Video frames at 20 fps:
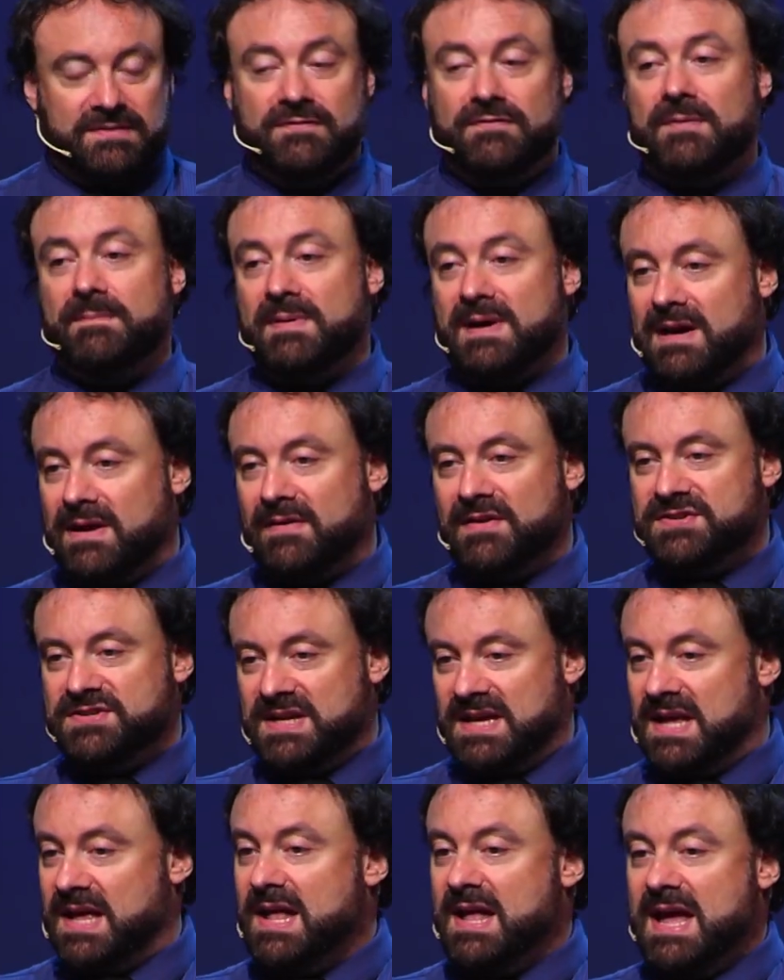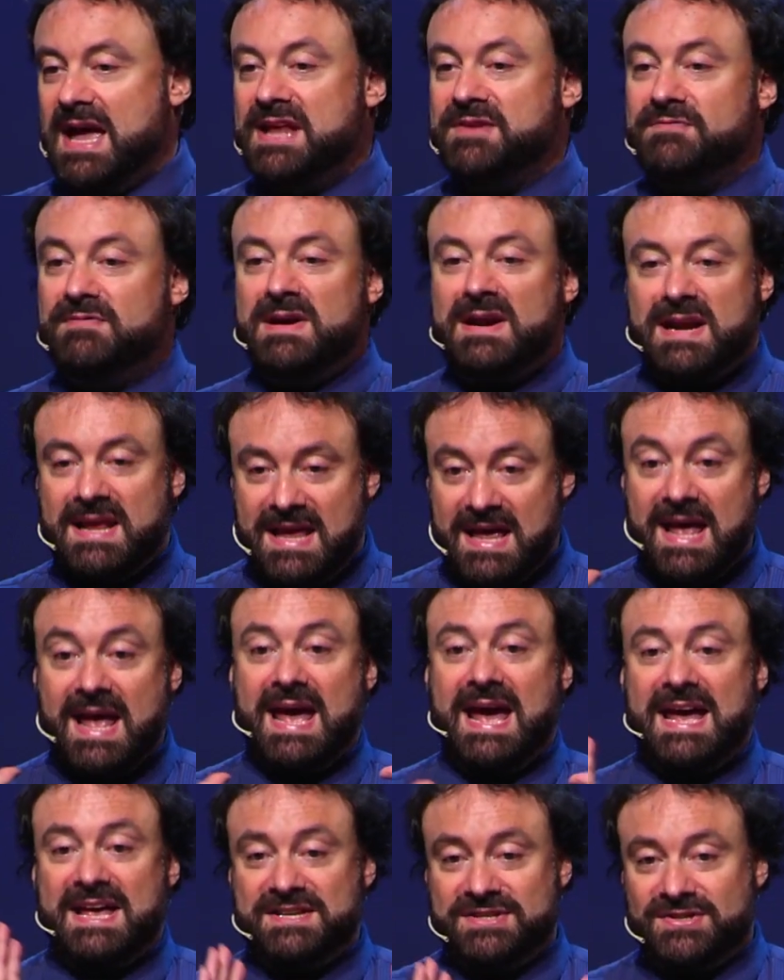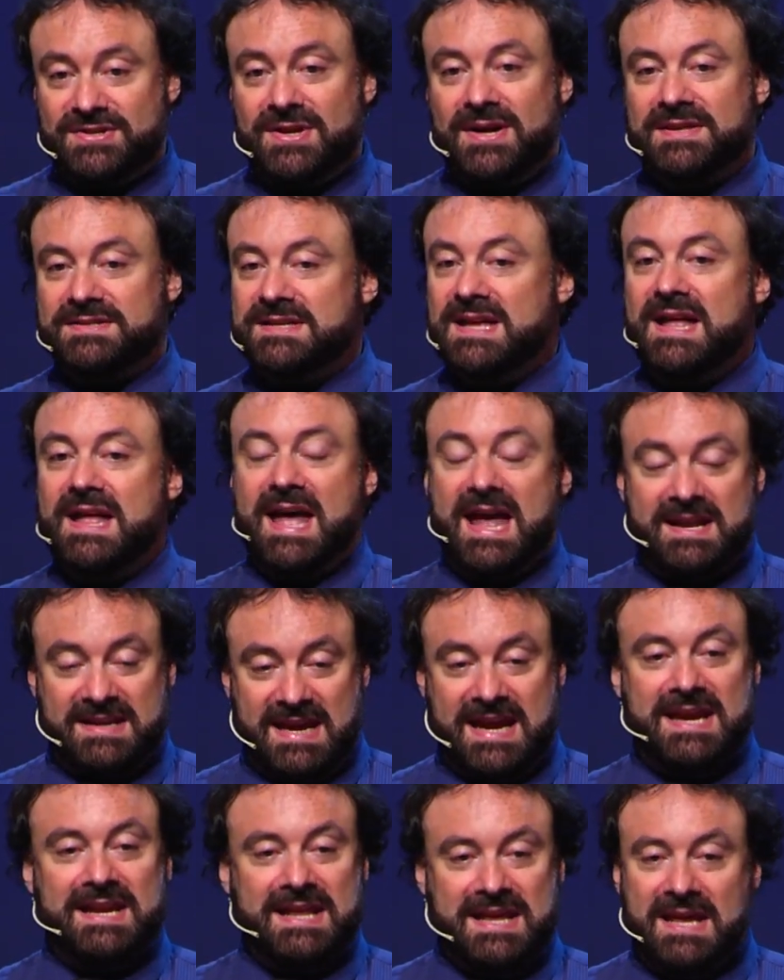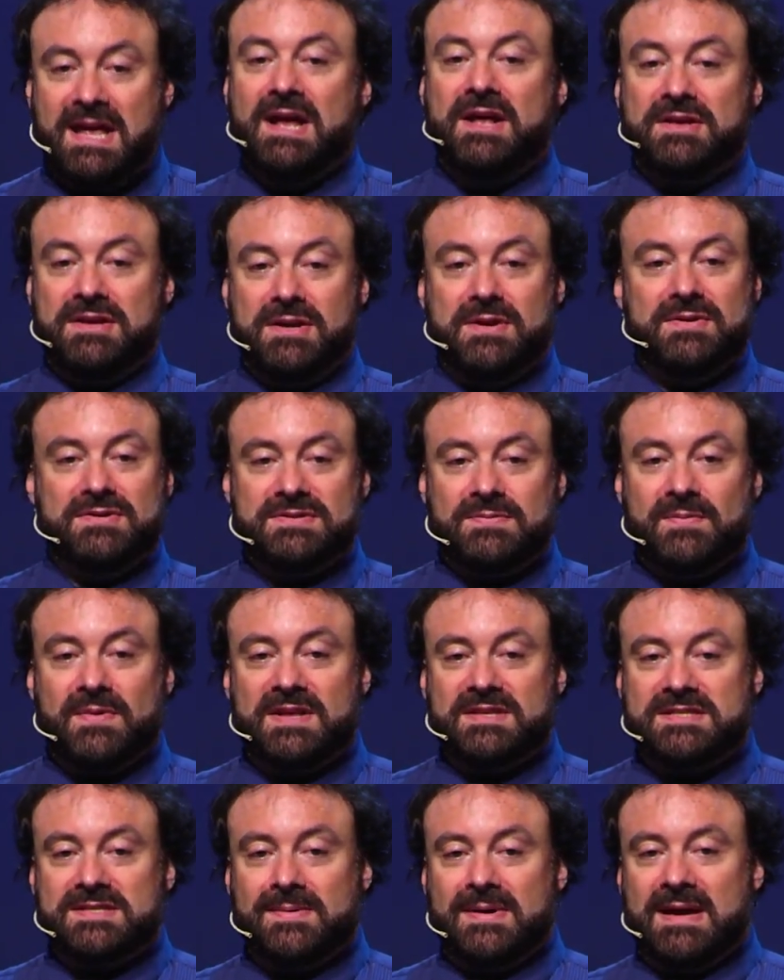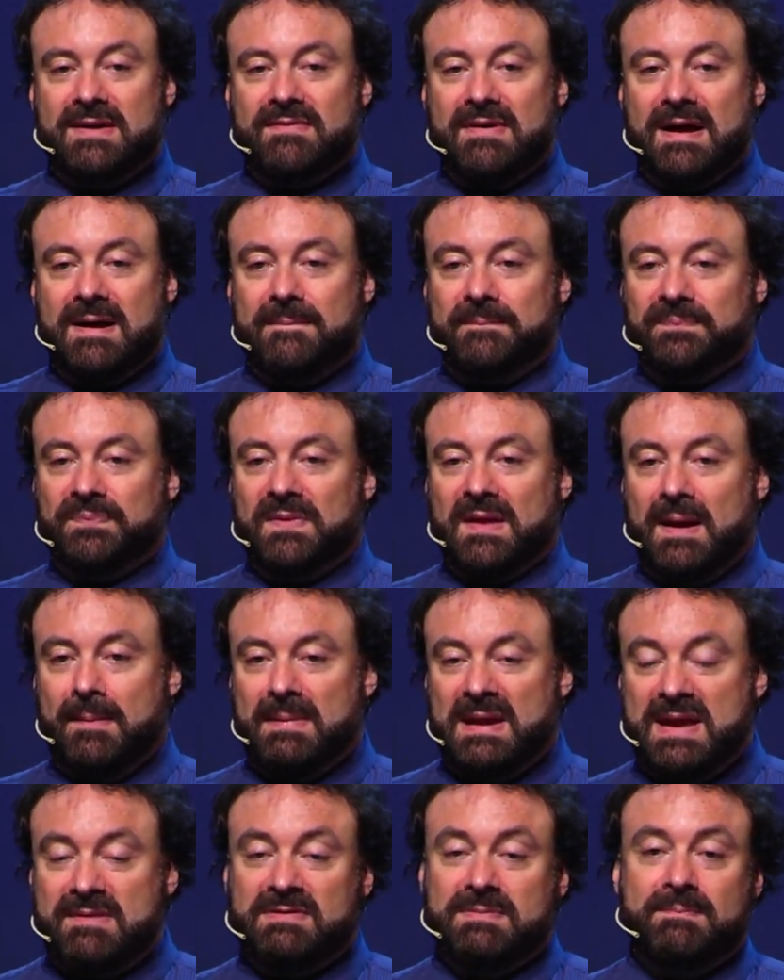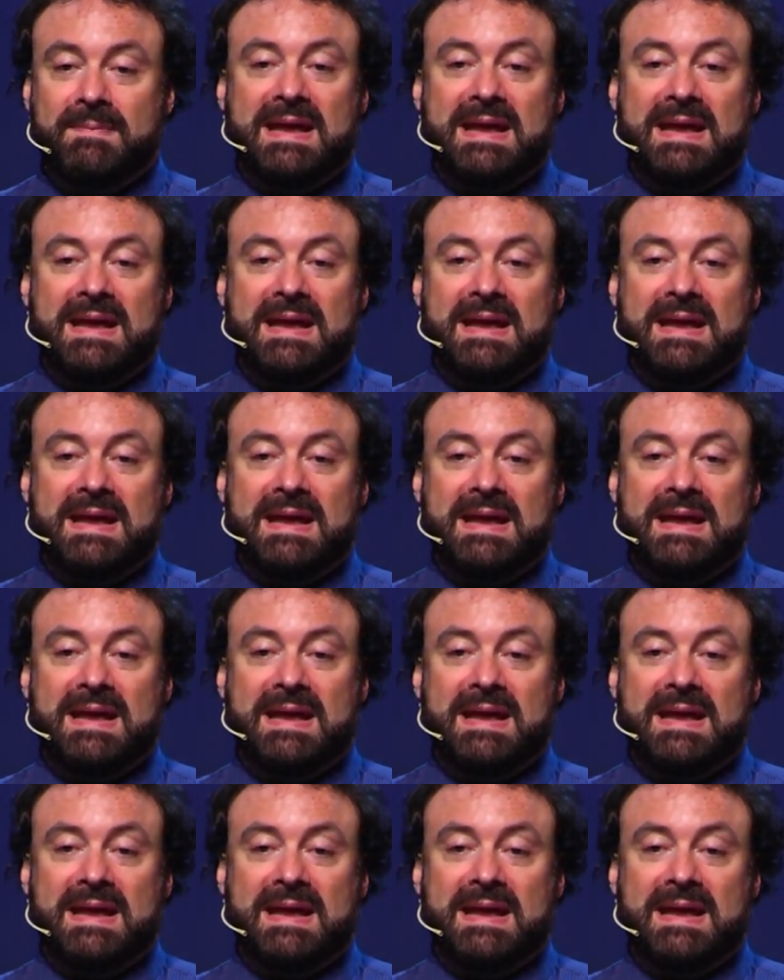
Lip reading: for biology. It really has not had any use whatsoever. I mean, even